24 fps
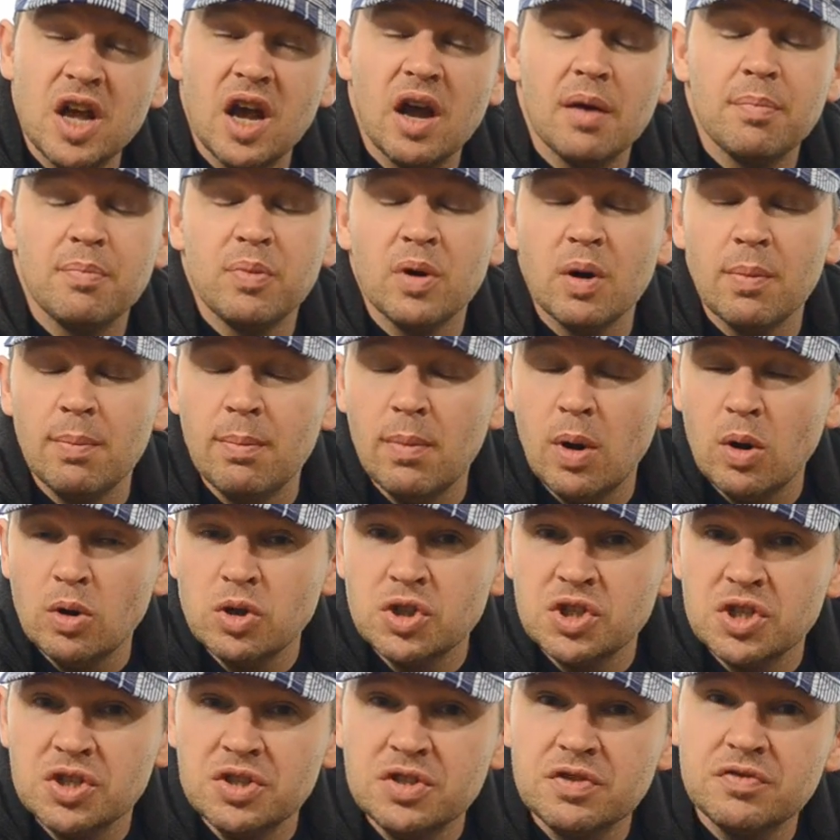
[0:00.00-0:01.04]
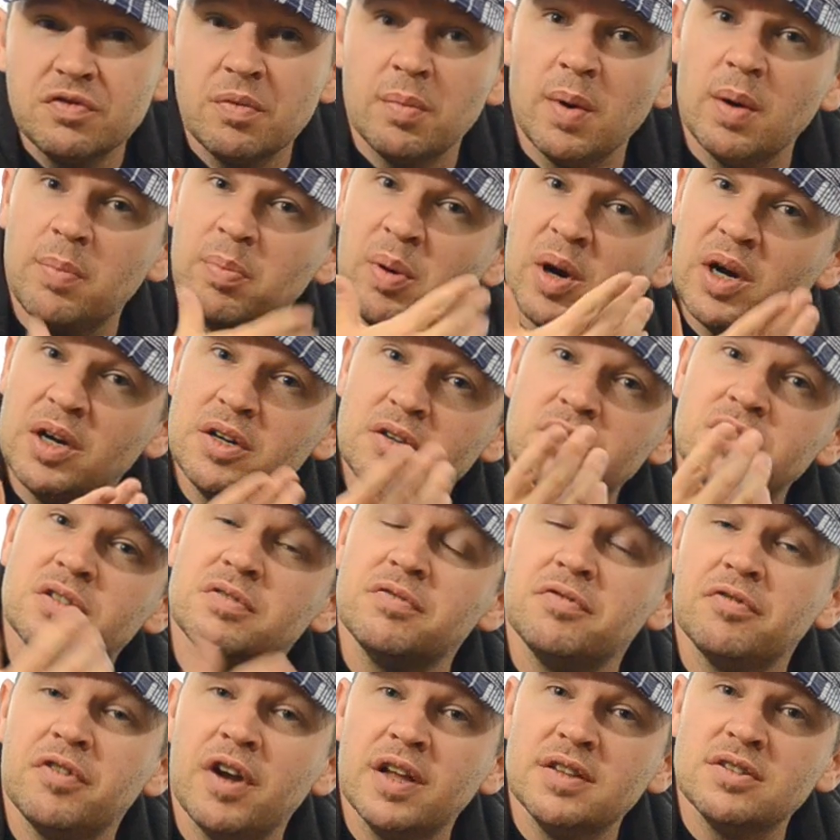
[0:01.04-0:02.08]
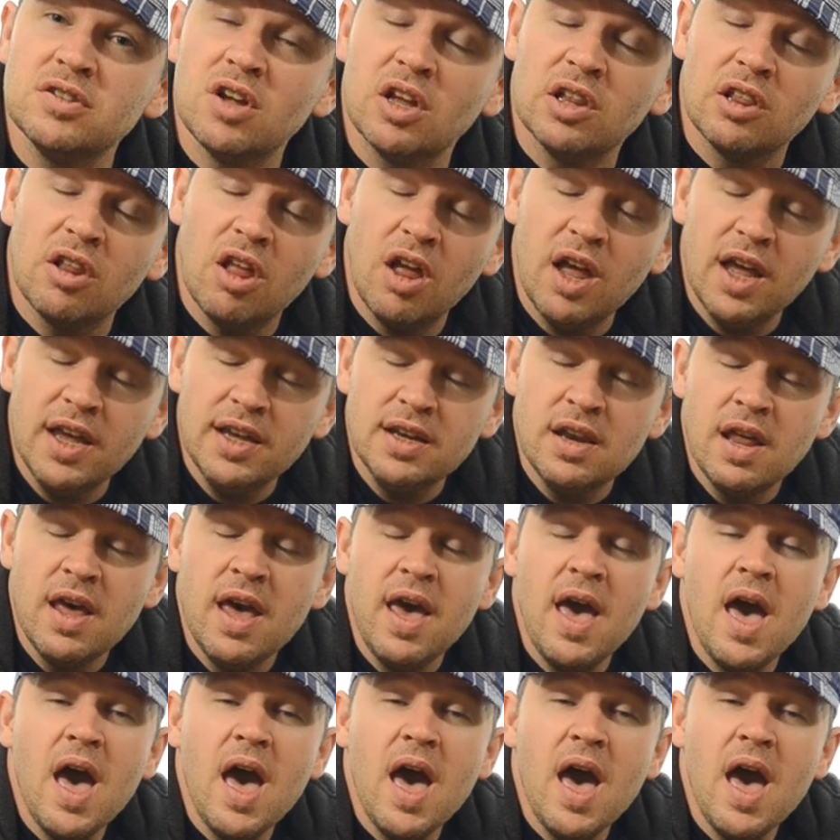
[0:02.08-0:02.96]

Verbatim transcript: uh, promotions from our partners and friends online,